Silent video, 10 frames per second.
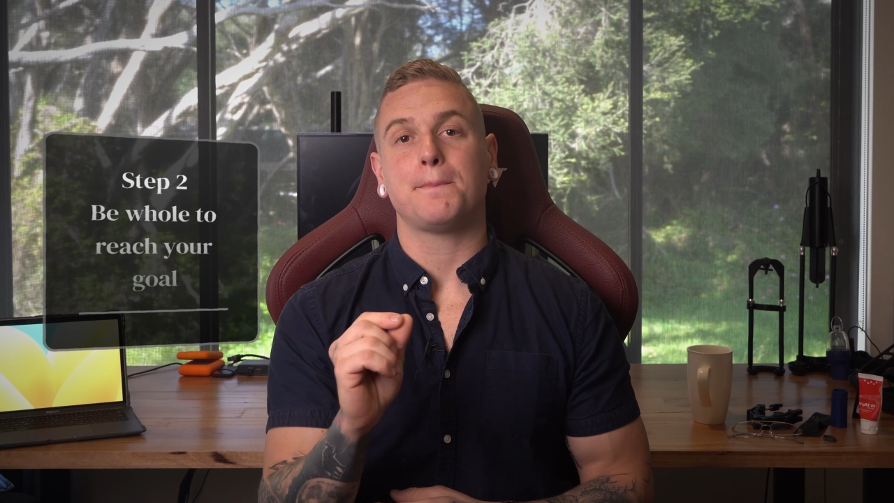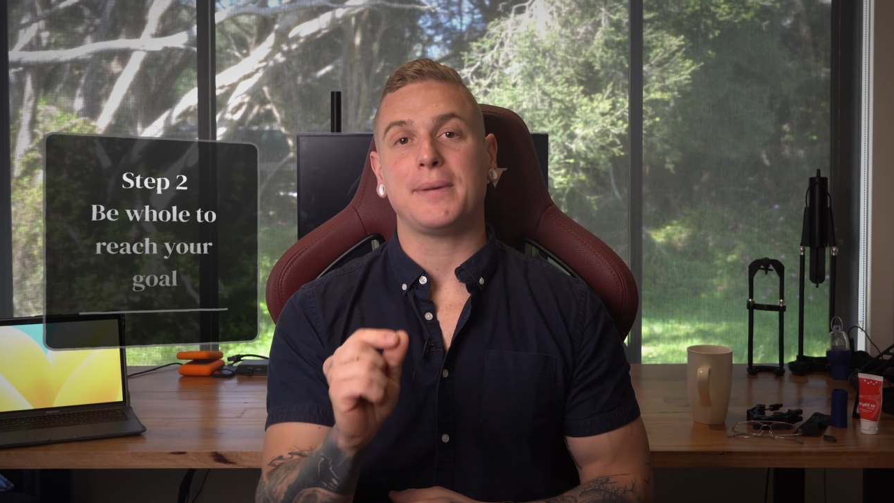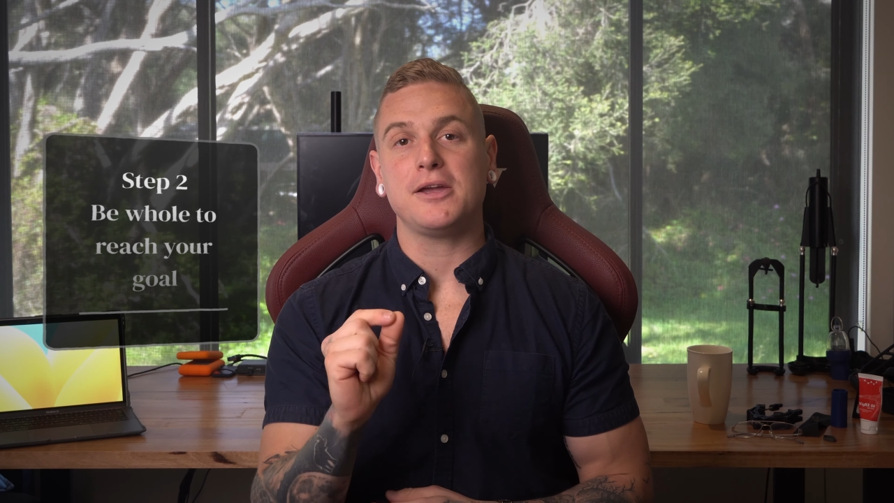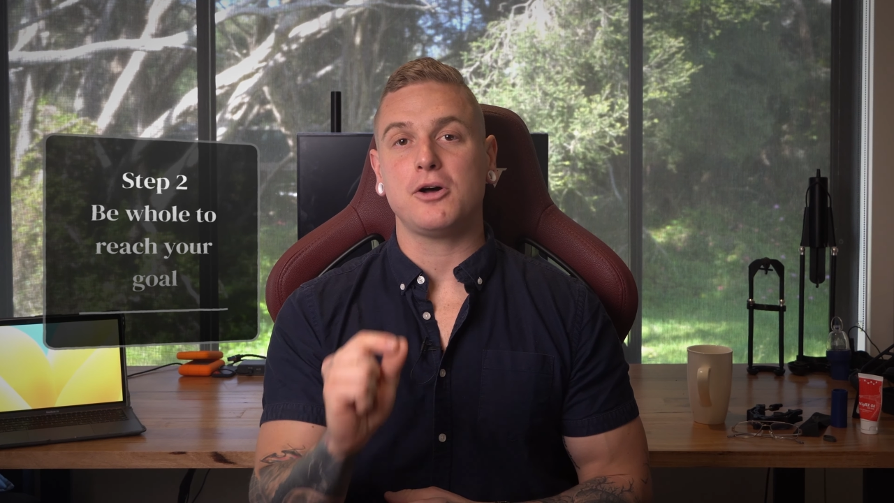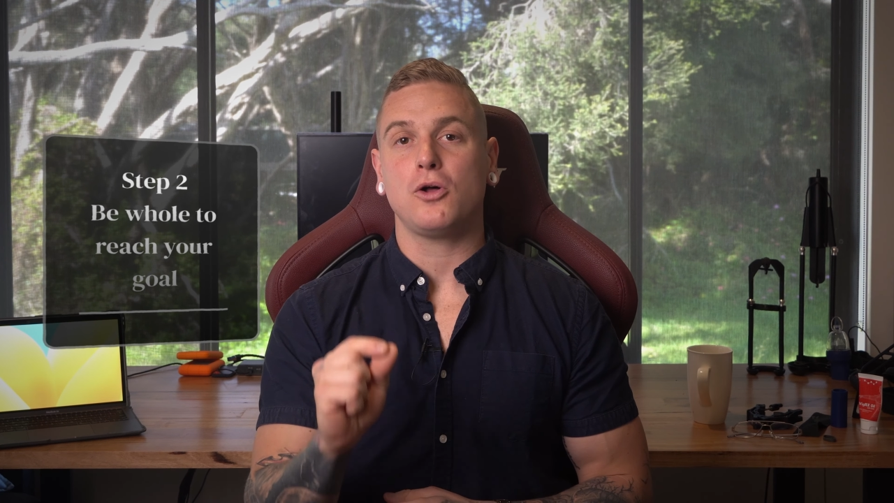
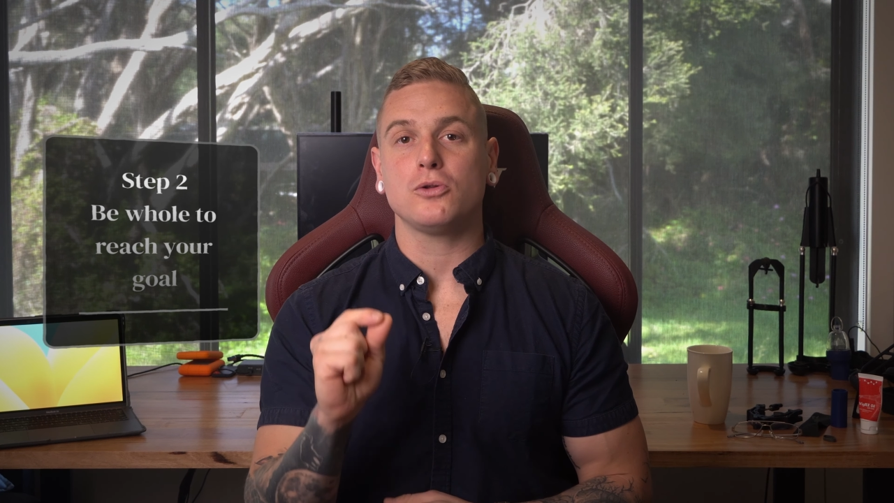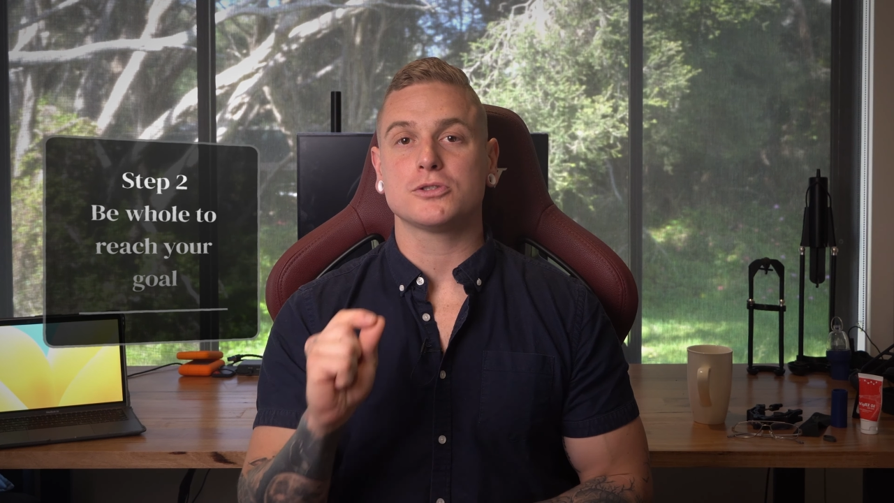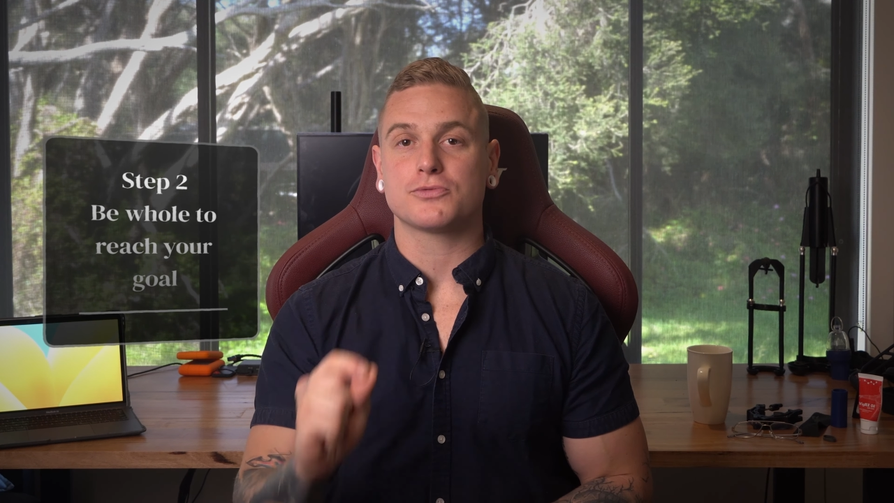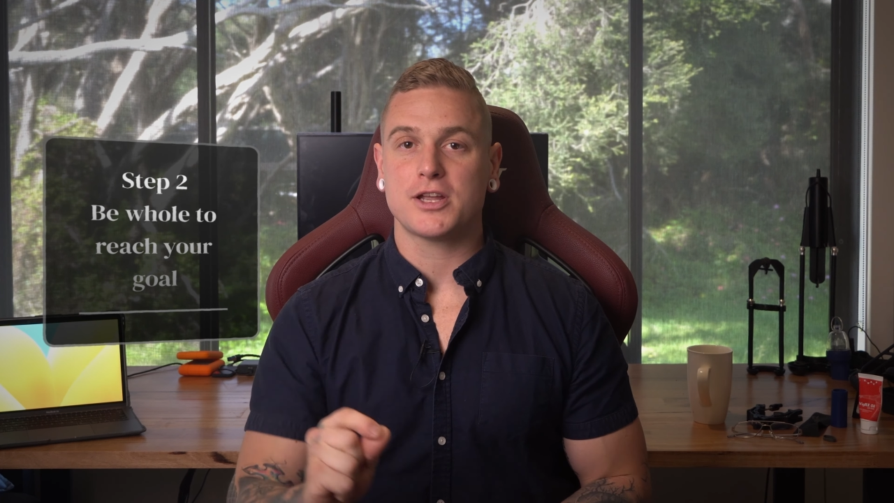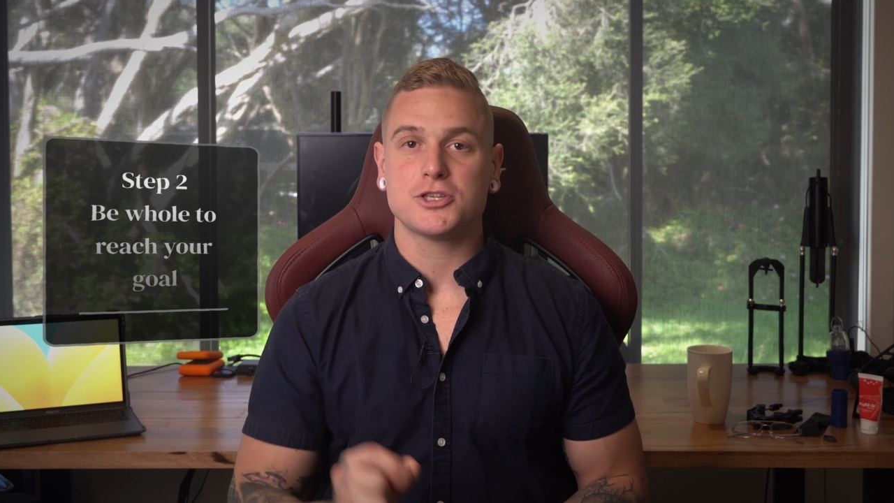be whole
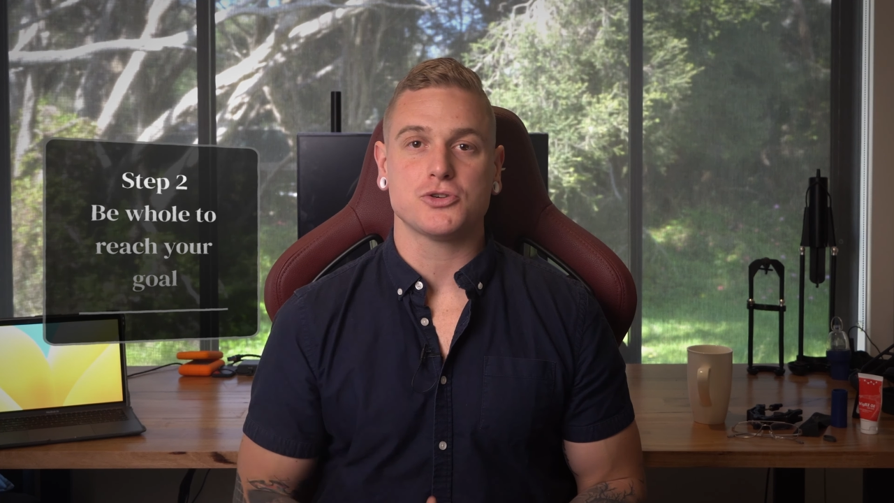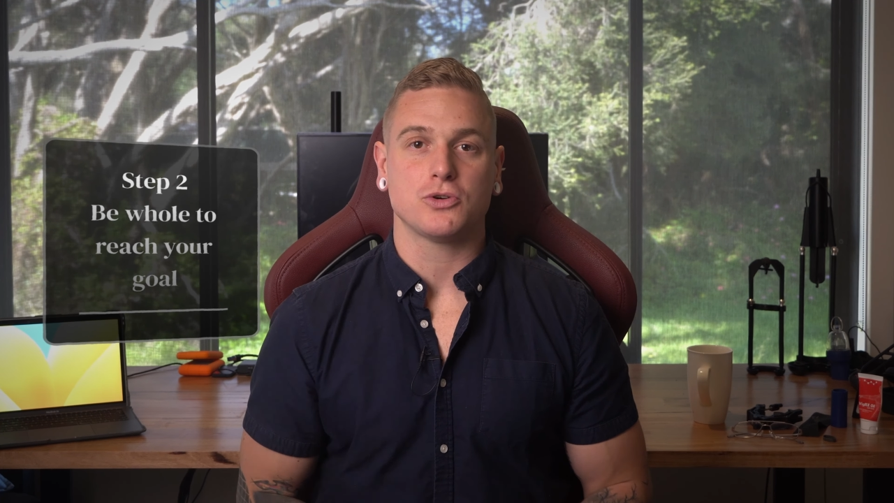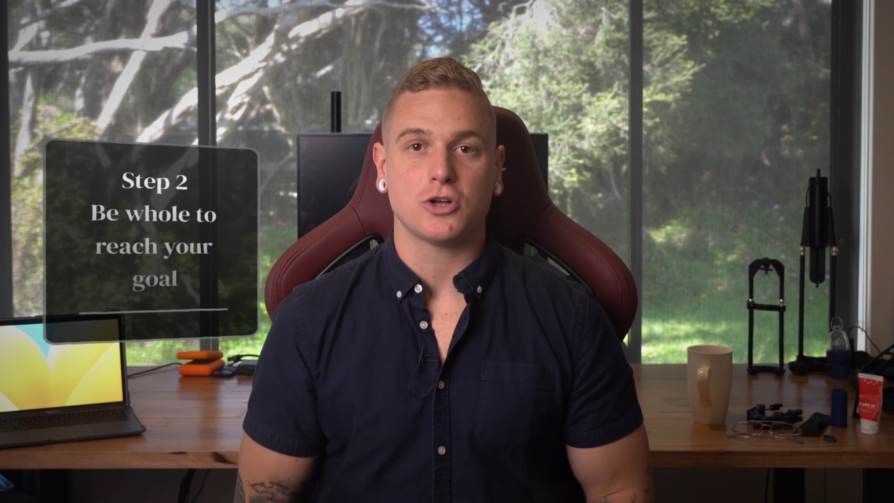to reach your